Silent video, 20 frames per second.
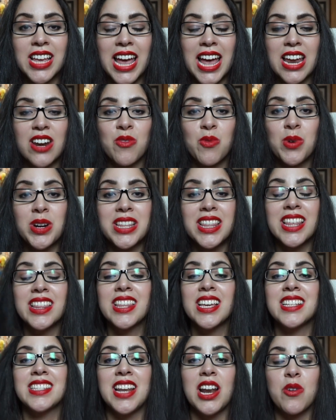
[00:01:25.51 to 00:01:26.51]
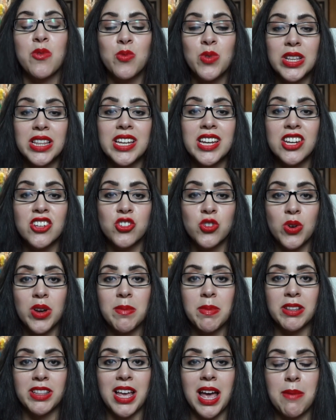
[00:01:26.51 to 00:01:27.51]
and one of the things that I really enjoy
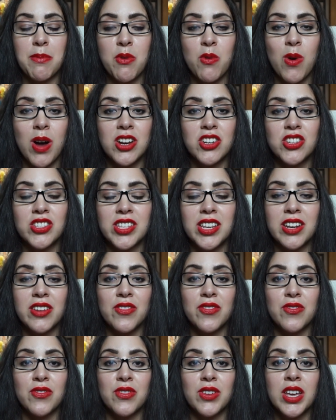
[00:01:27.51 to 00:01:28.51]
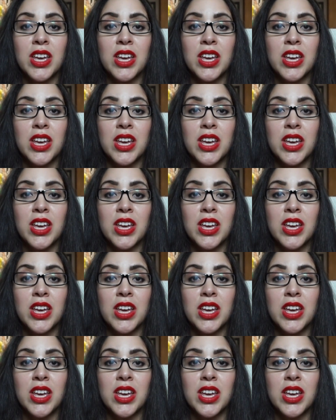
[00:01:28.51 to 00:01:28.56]
about the Apple Watch is that if